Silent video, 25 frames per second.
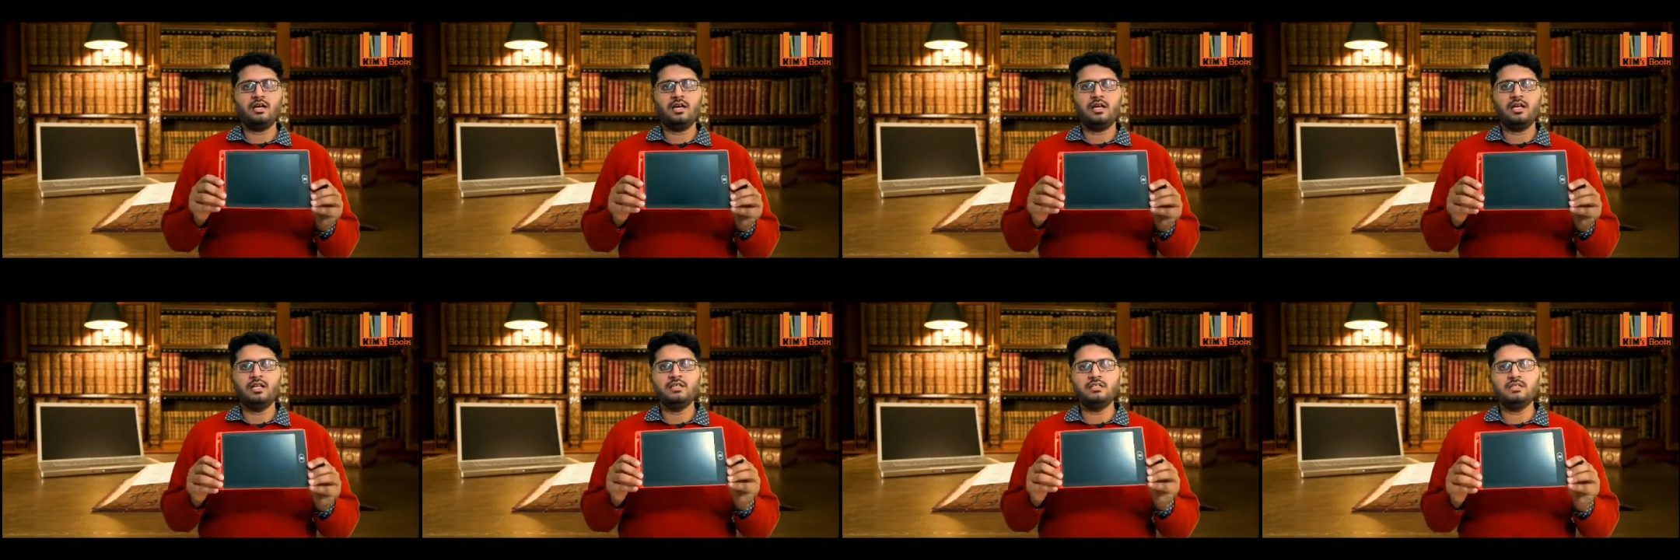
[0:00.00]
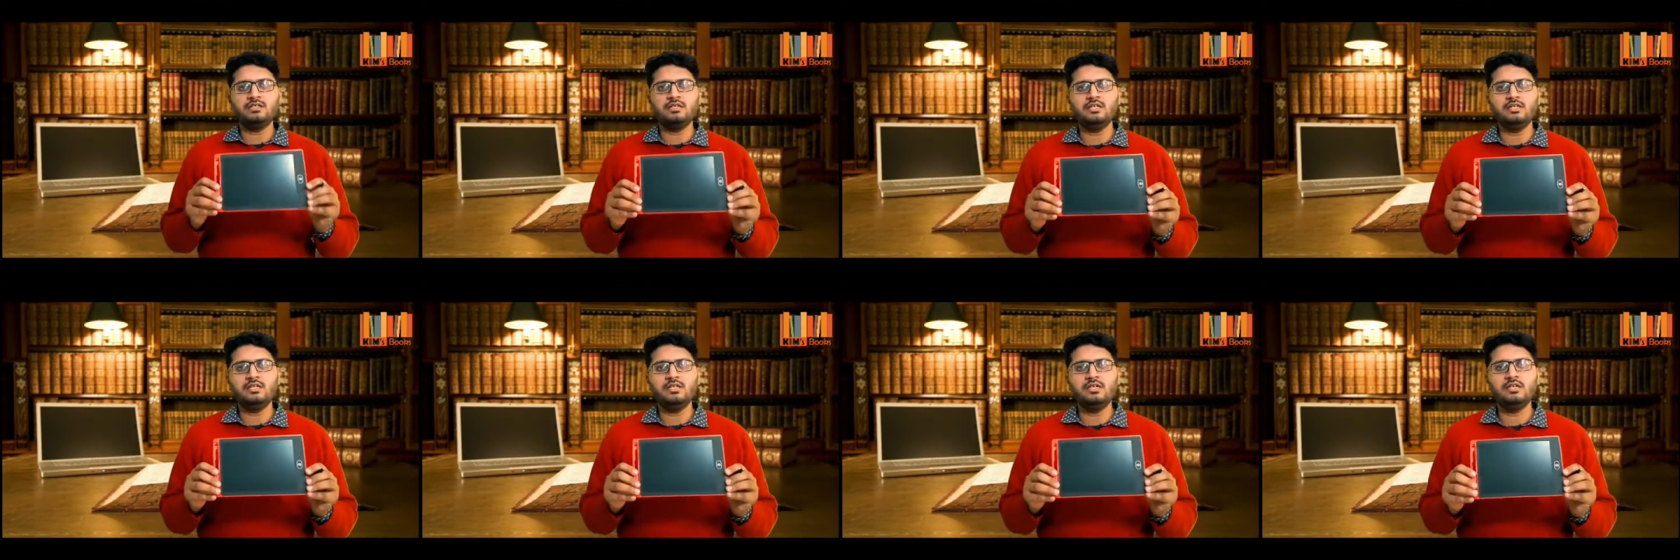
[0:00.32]

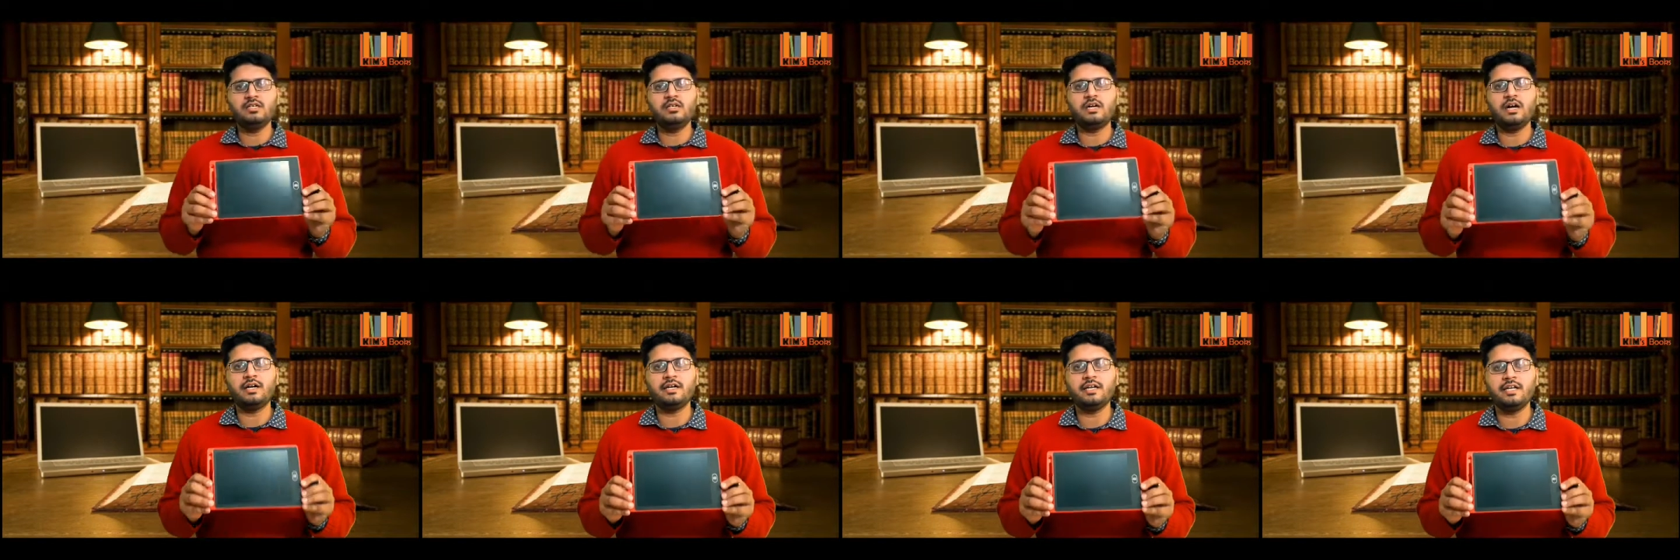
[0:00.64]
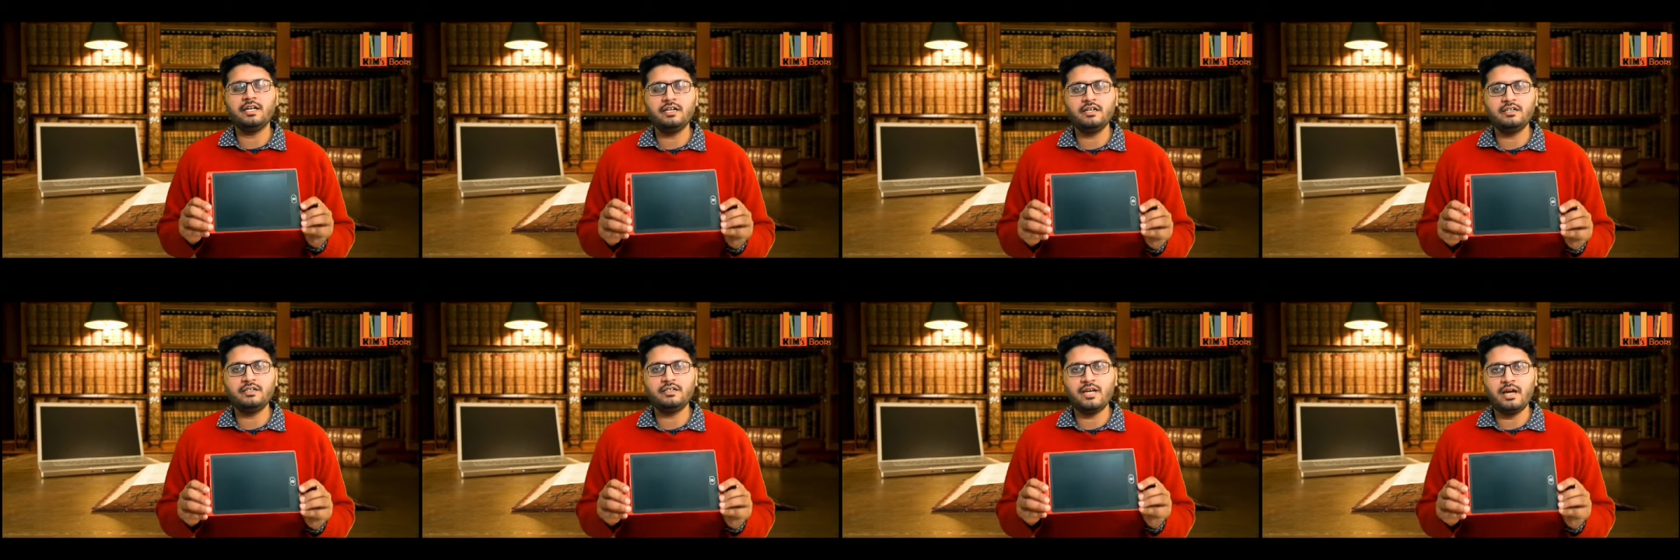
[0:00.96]
LCD
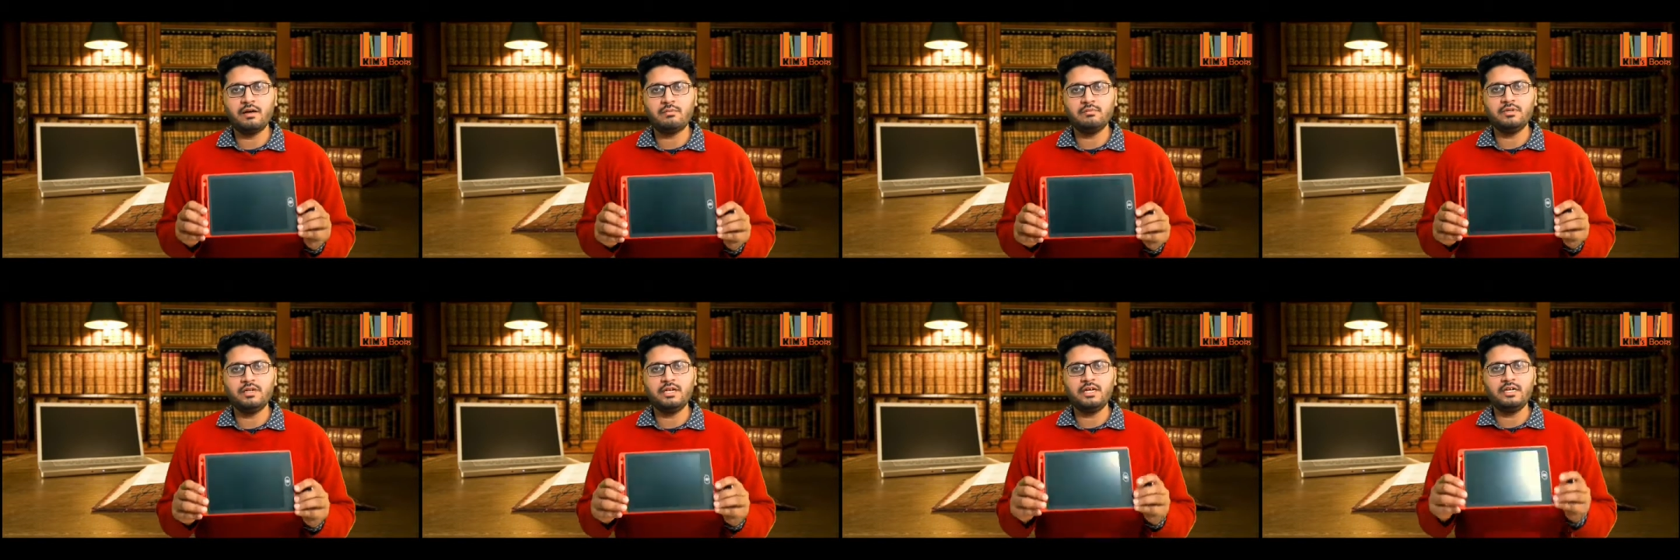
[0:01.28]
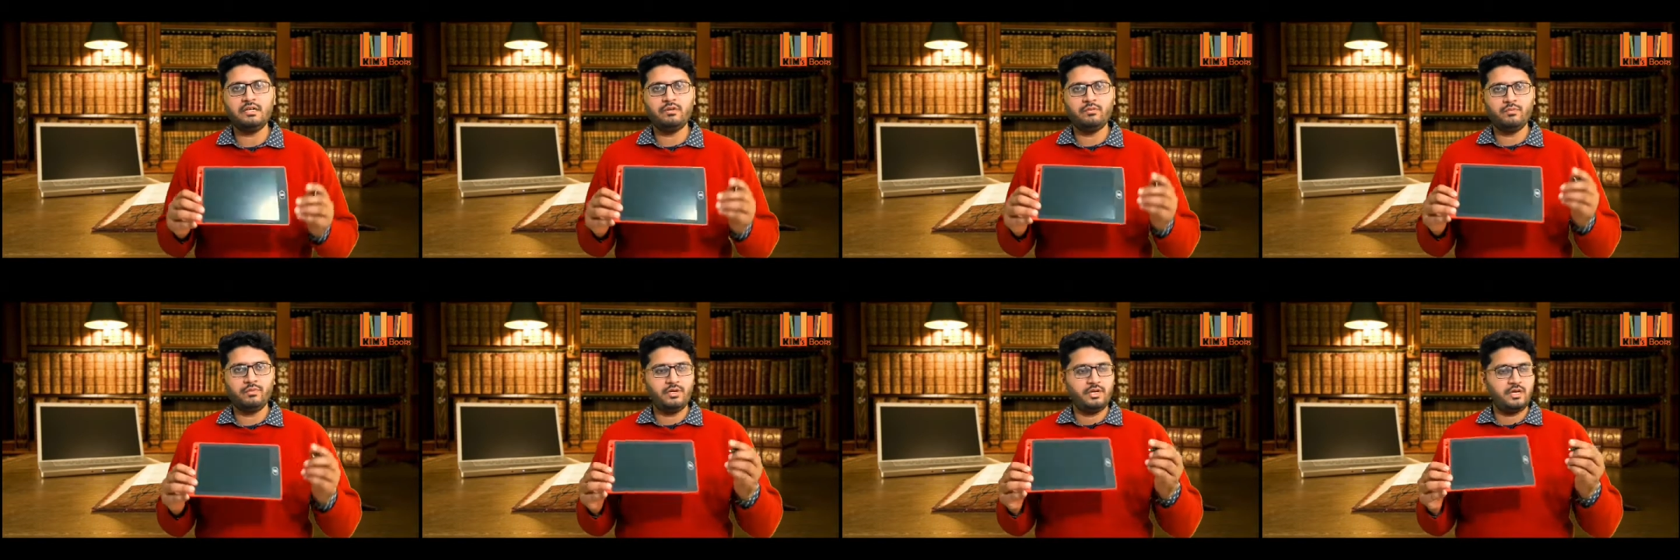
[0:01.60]
writing
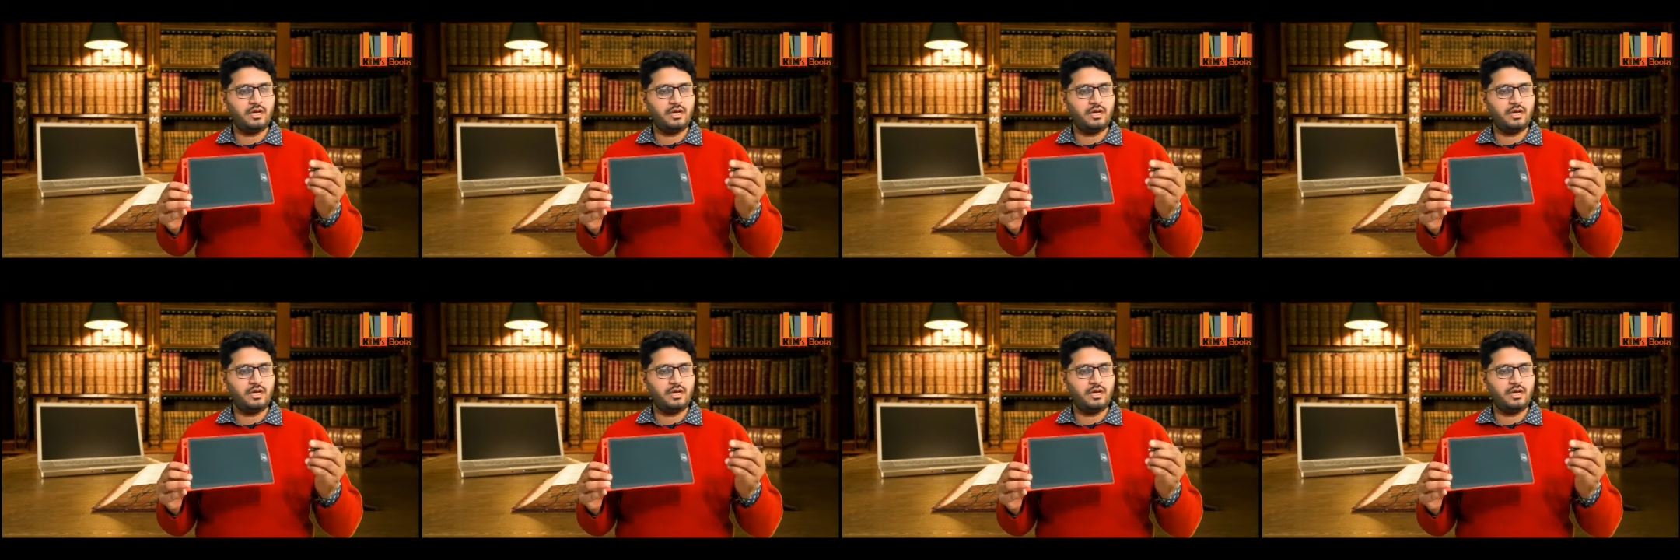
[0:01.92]
tablet